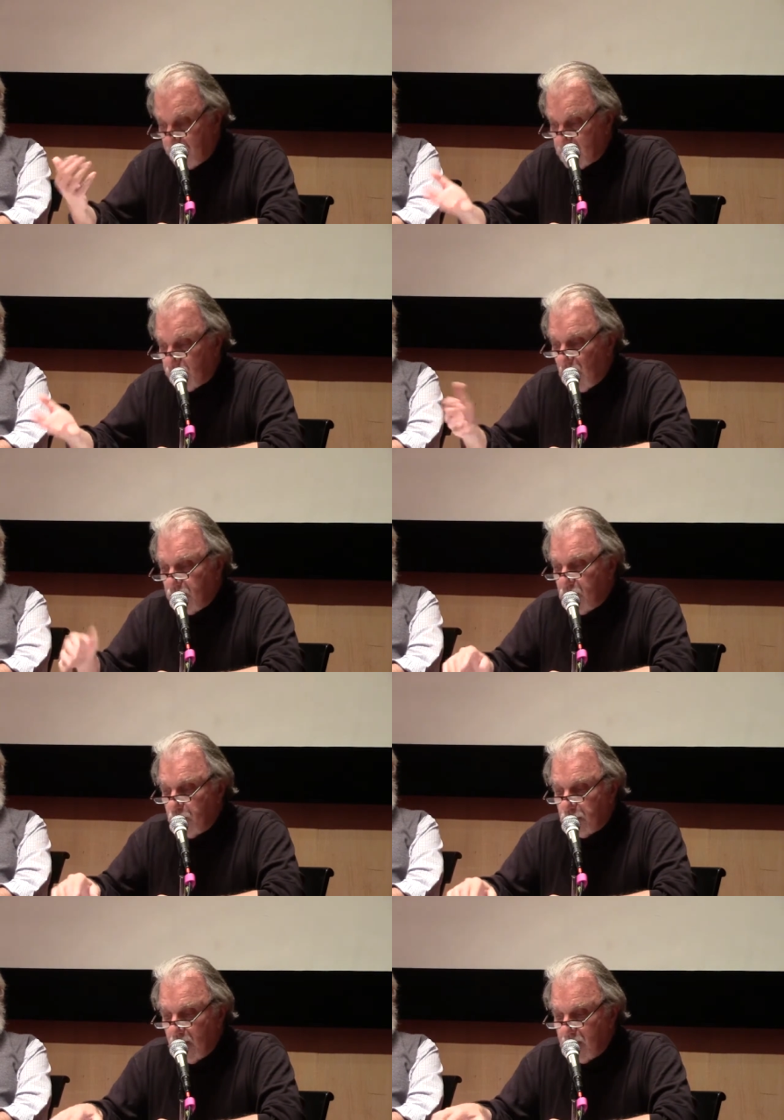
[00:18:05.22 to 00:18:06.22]
there's a
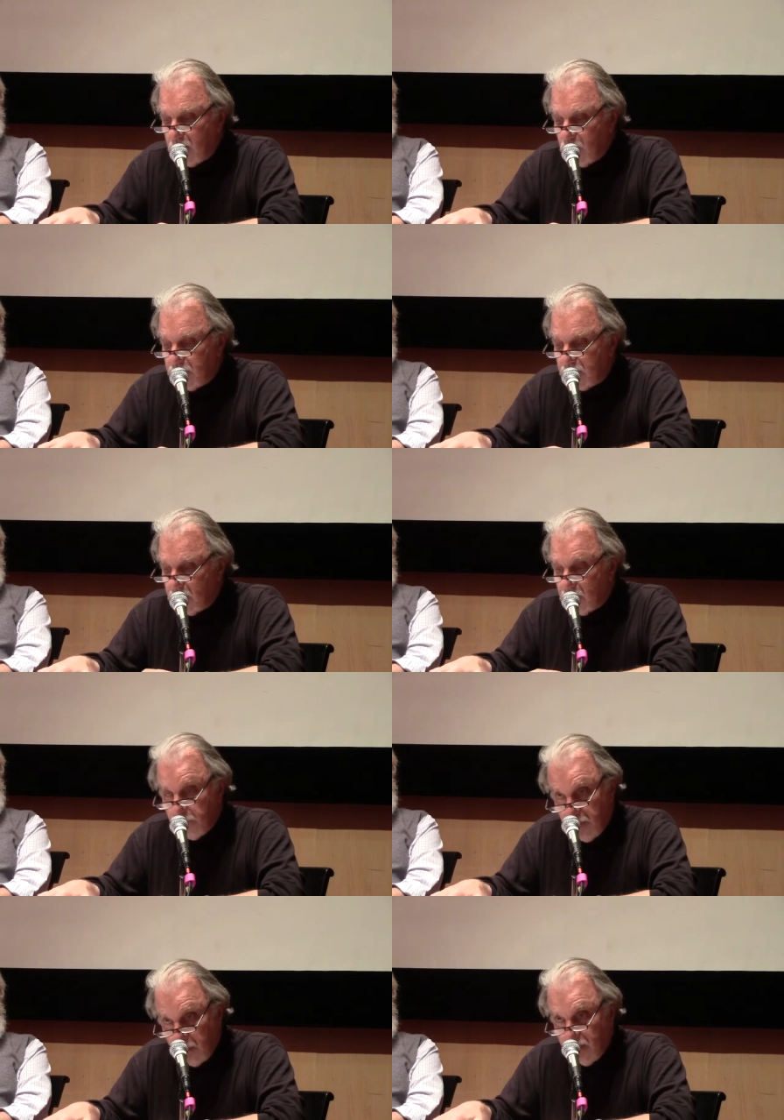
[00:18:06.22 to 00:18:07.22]
five-year plan that was
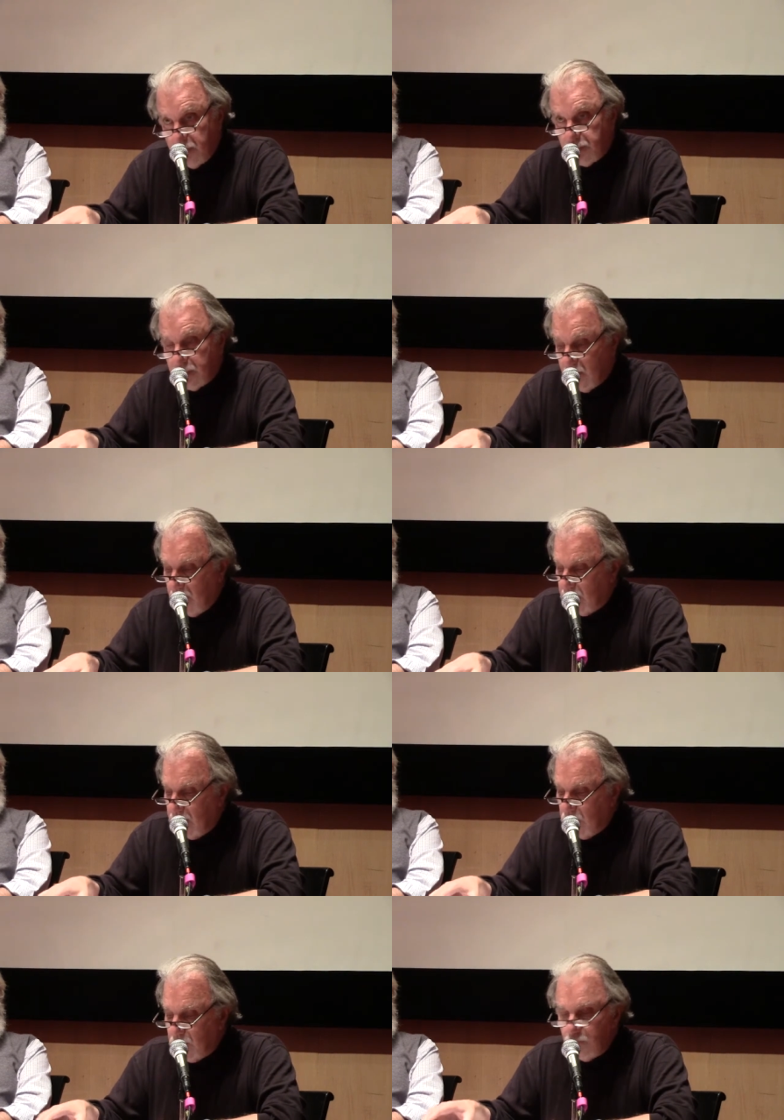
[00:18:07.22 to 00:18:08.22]
published.
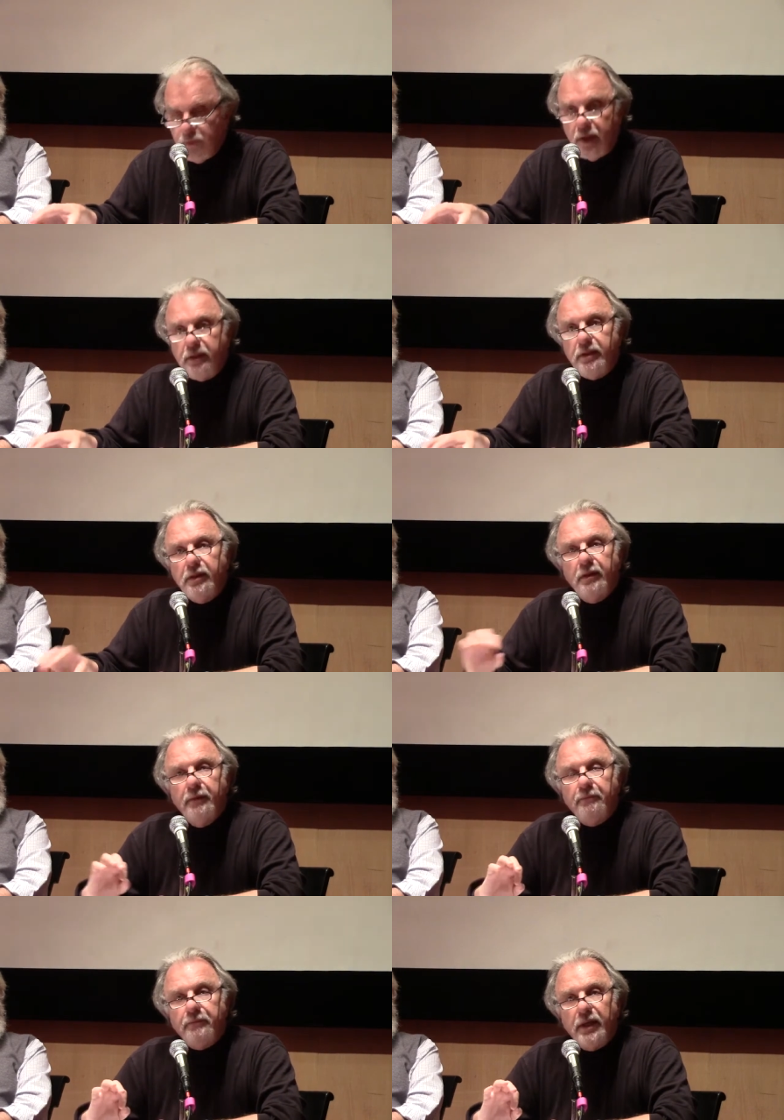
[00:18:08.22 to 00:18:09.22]
You can find it
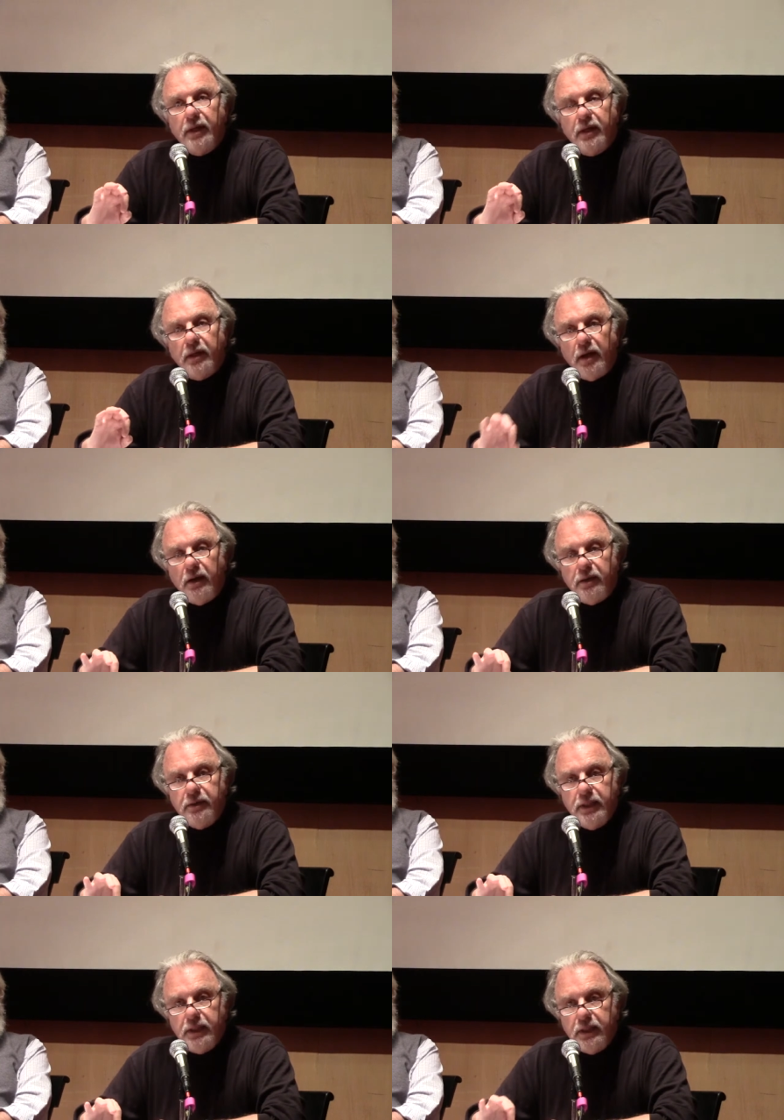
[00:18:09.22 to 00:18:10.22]
uh,
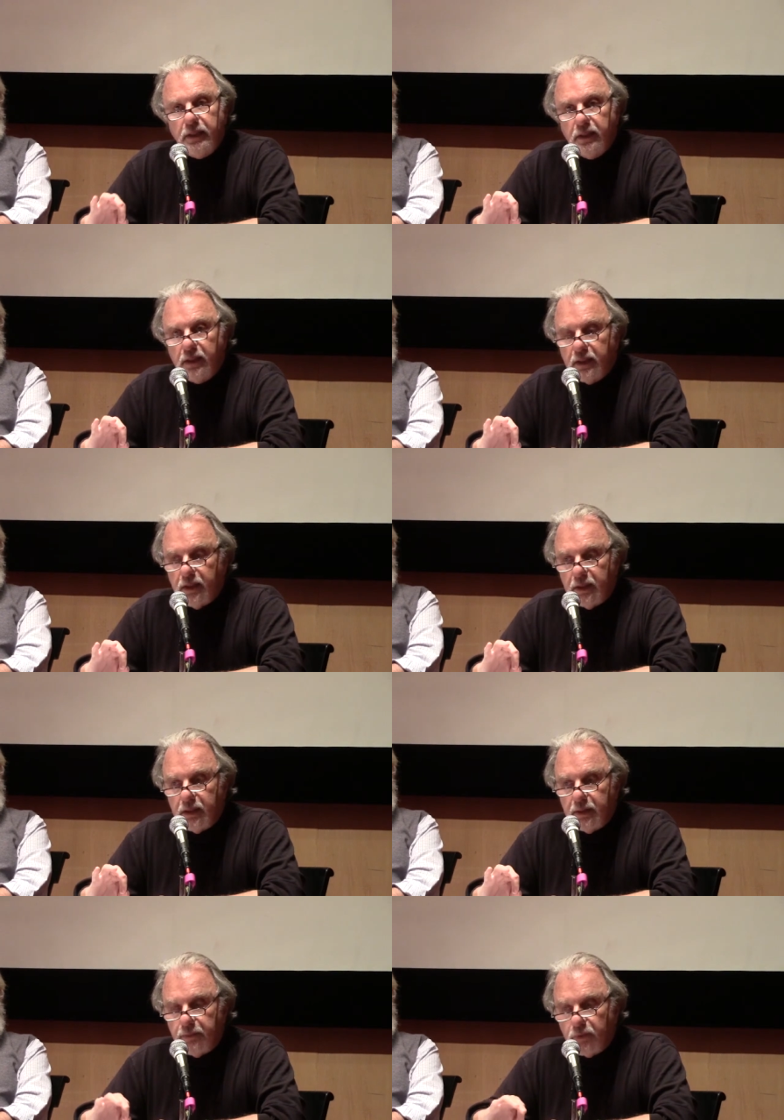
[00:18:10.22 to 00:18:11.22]
on the,
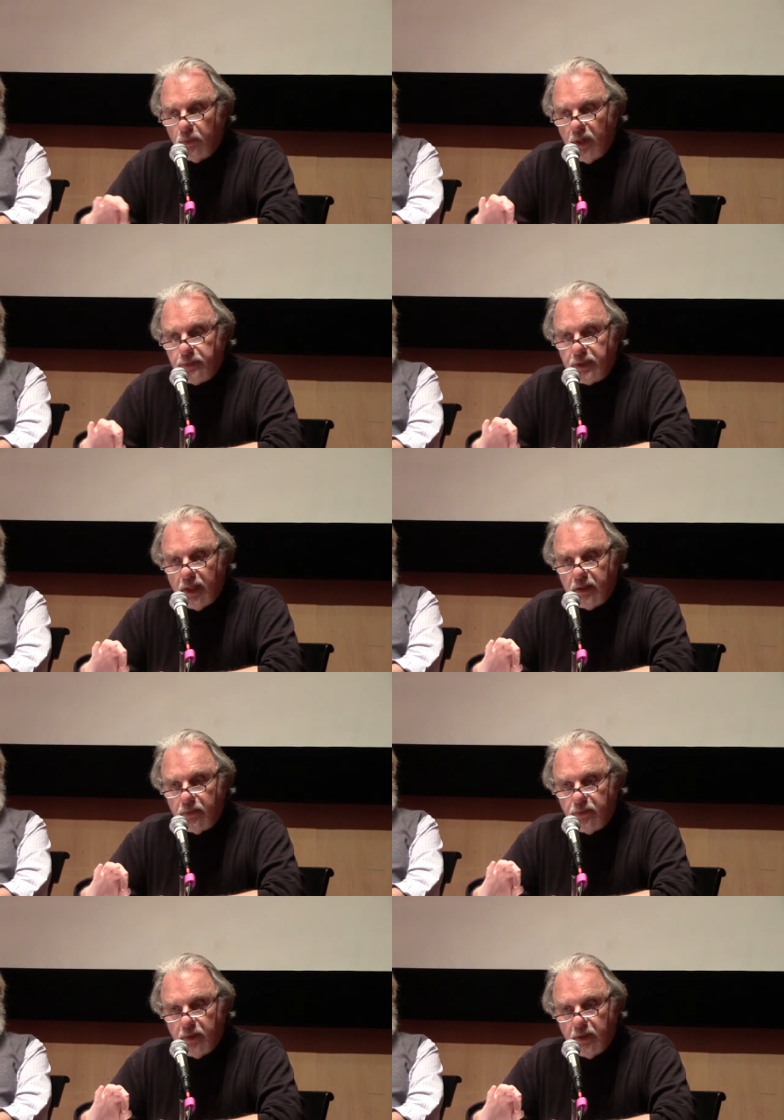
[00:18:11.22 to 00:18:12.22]
uh, website
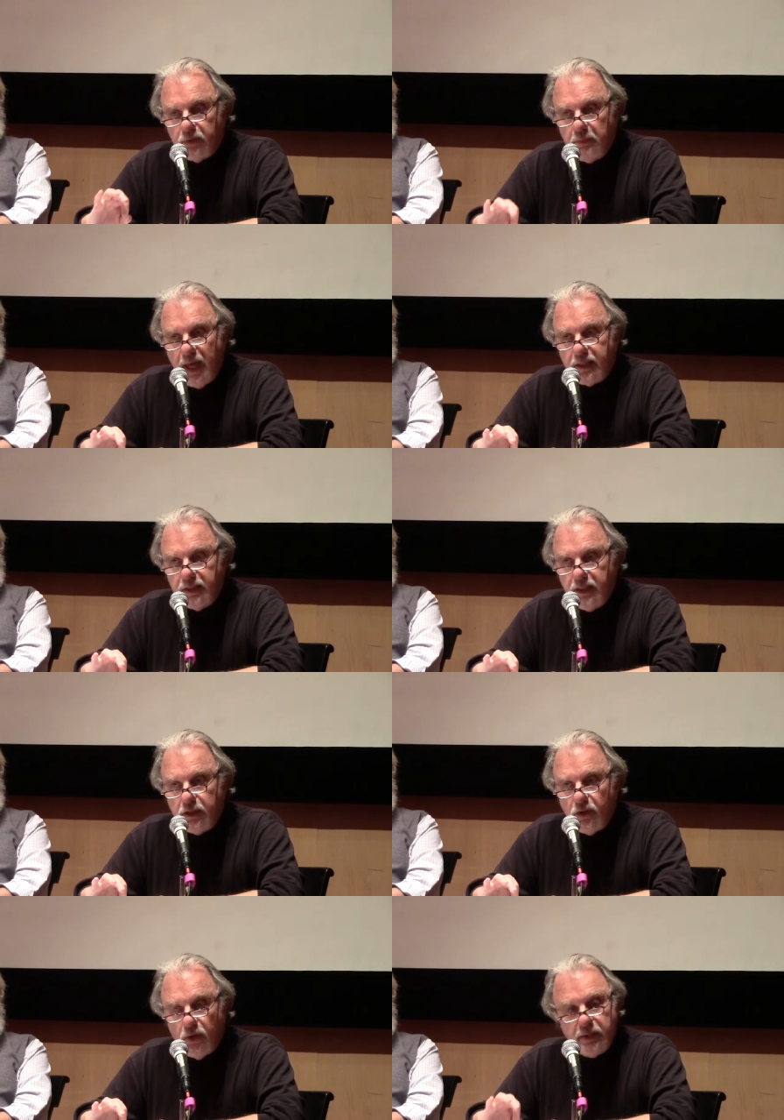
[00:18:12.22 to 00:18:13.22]
of, of, a
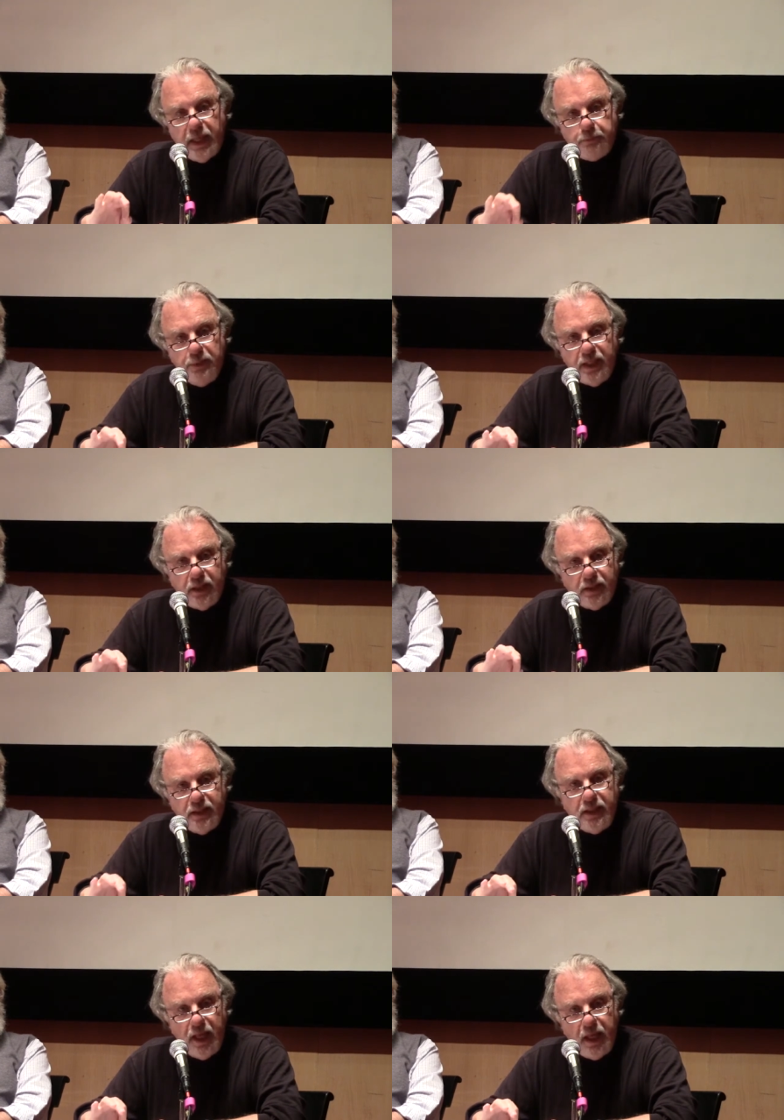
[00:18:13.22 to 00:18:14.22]
magazine called Dabiq,
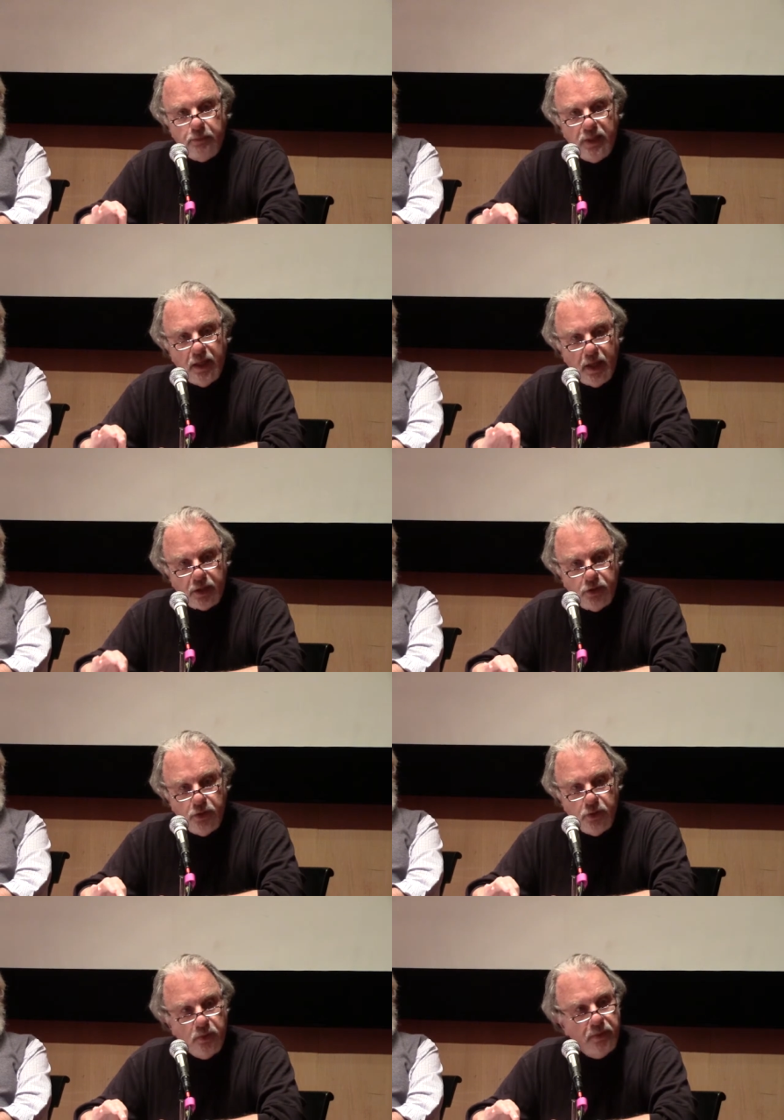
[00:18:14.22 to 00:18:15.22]

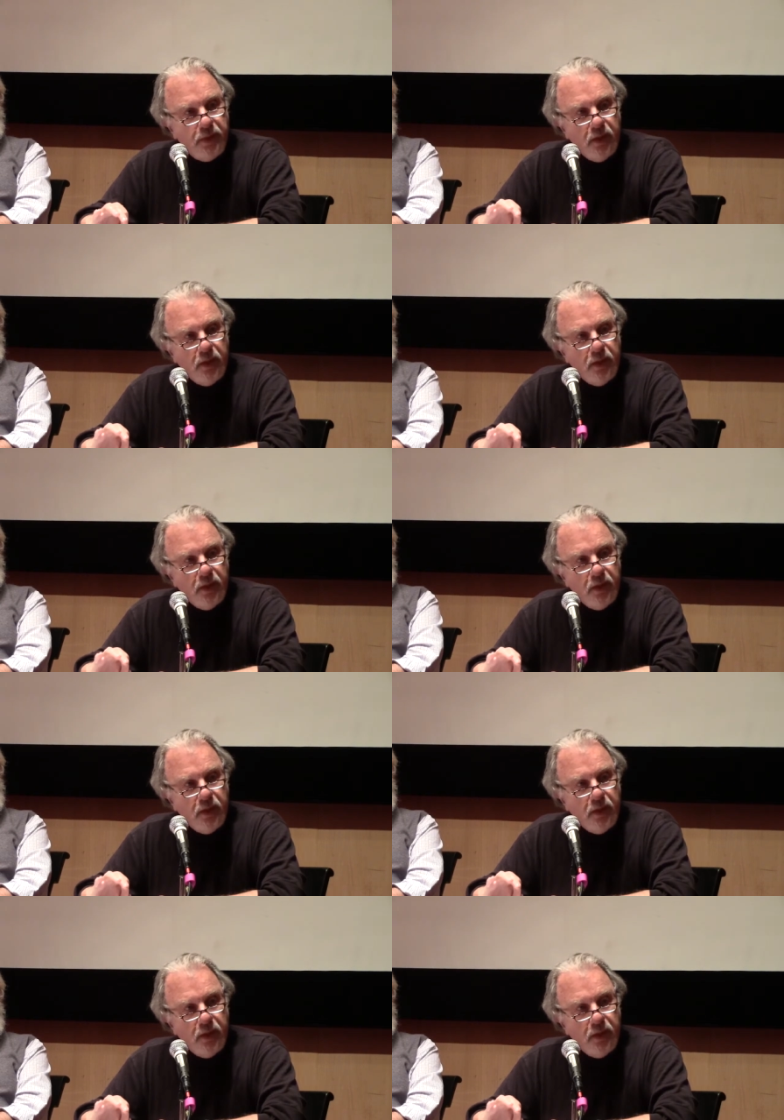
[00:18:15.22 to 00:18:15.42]
D-A-B-I-Q,